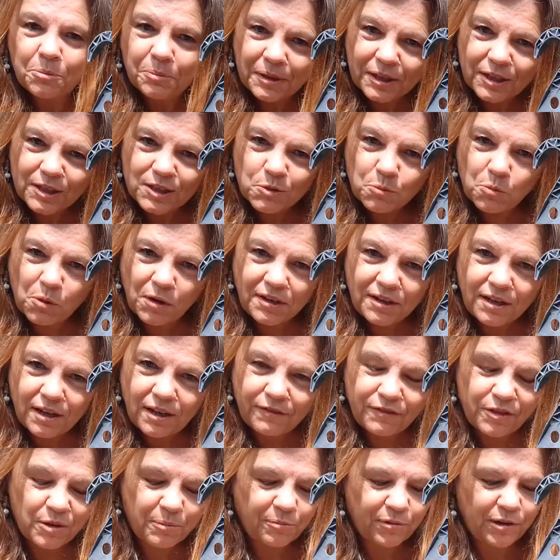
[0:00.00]
Because one
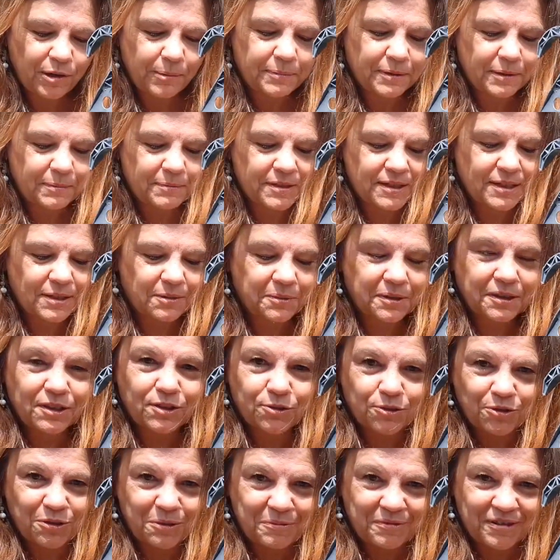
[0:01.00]
of the problems with
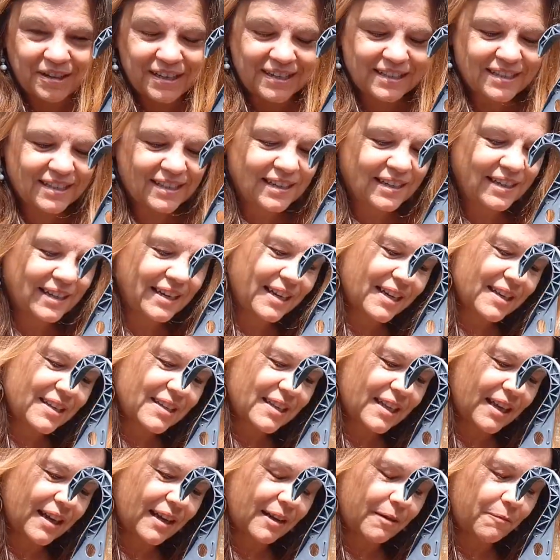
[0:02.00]
strawberries
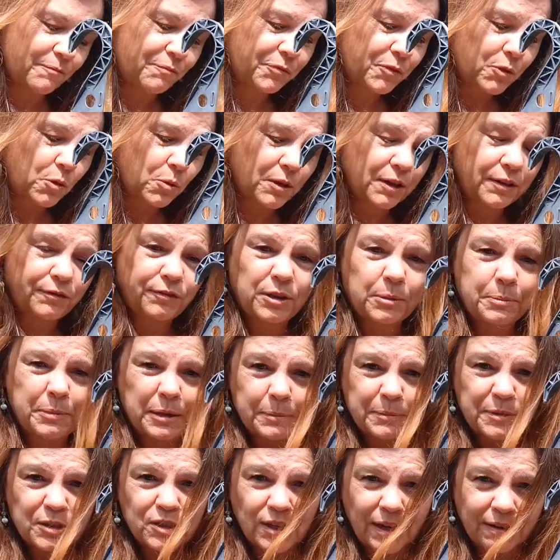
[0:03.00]
is that quite a few
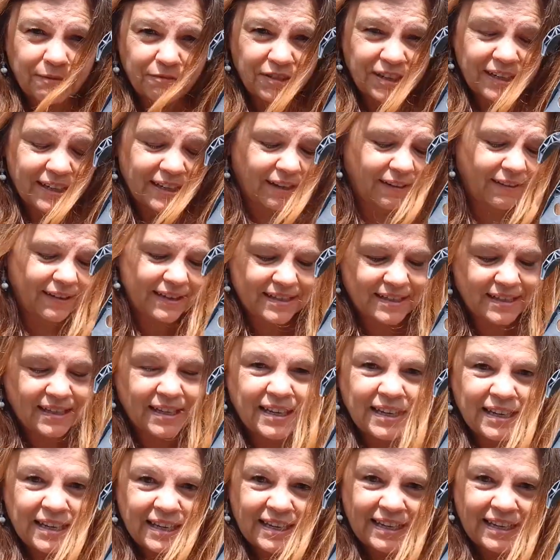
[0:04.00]
people don't realise